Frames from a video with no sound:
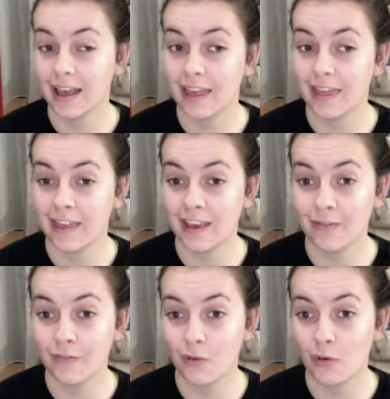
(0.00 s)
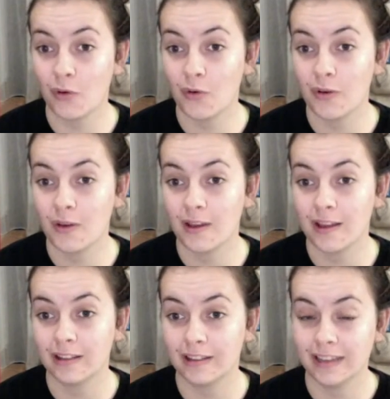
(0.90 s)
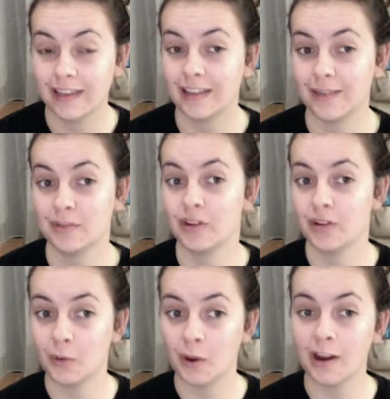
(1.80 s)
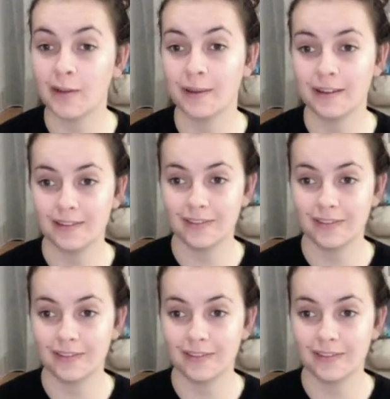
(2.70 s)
therefore leading them to inquiry-based